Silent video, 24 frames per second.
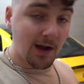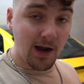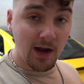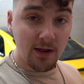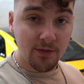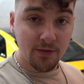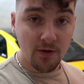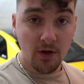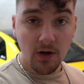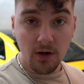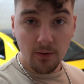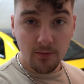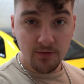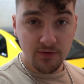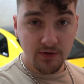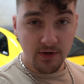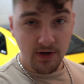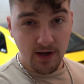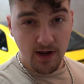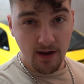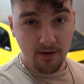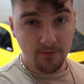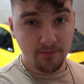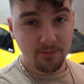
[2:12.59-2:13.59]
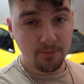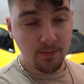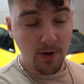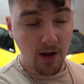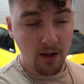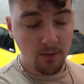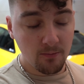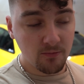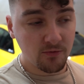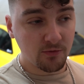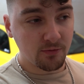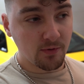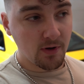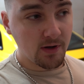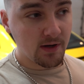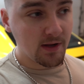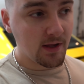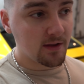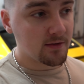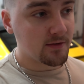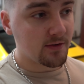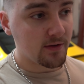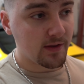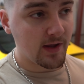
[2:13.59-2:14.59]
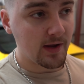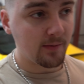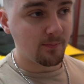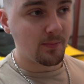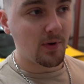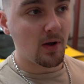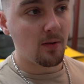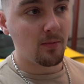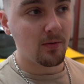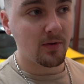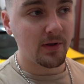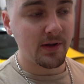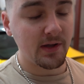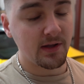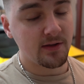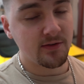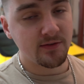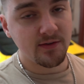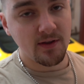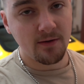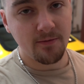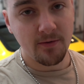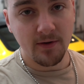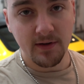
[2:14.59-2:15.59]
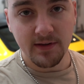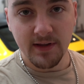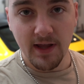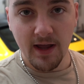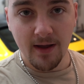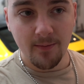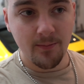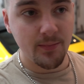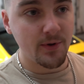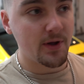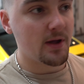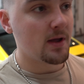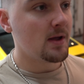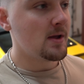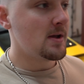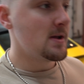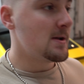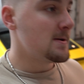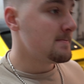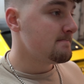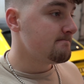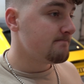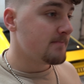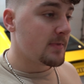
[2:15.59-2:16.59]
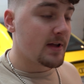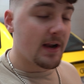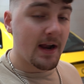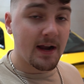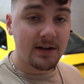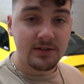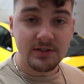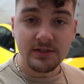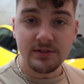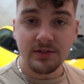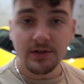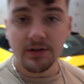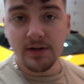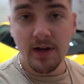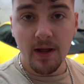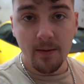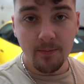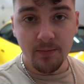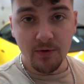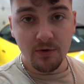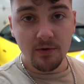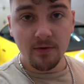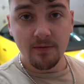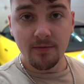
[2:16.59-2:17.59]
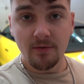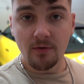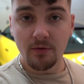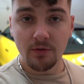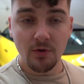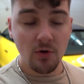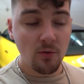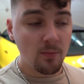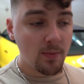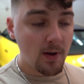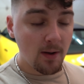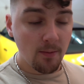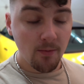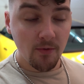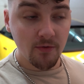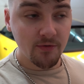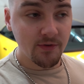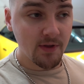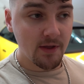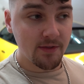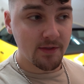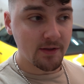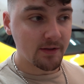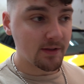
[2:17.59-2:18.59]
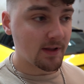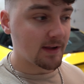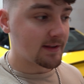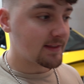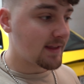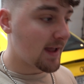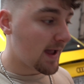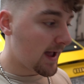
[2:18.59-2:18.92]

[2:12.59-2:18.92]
I thought I was gonna have problems running into like bubbling and stuff like that, but it actually turned out beautiful, no bubbles, nothing like